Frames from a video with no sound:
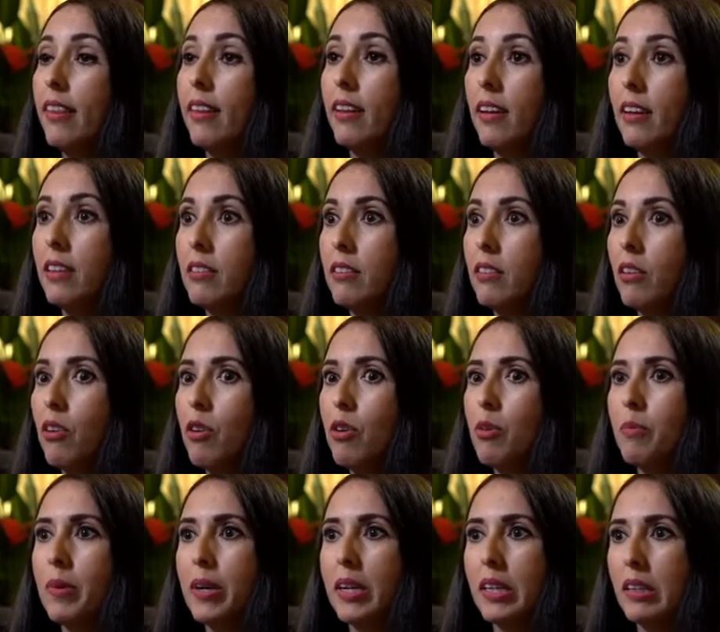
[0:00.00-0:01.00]
Then I said, oh
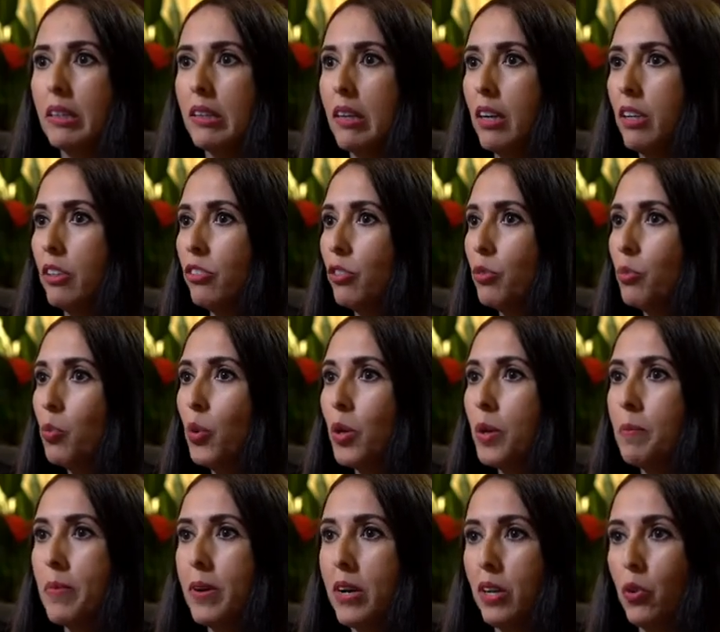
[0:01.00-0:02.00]
my gosh, what
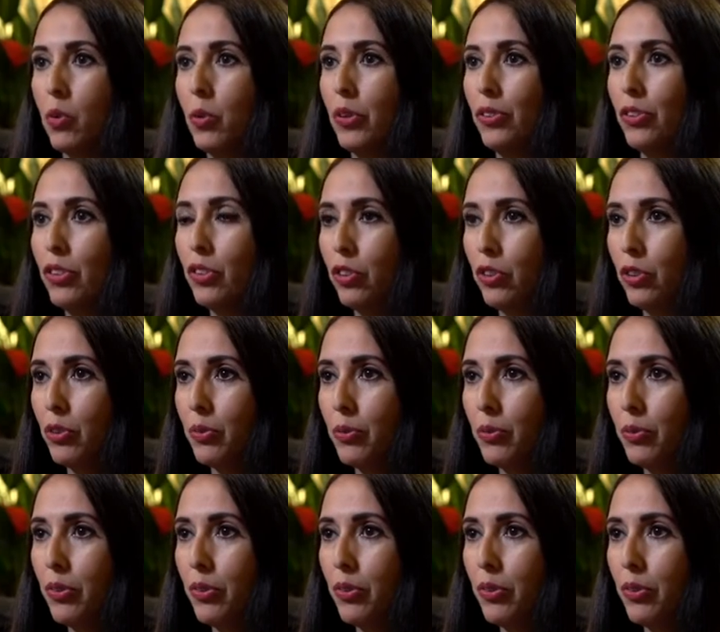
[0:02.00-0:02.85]
am I going to do?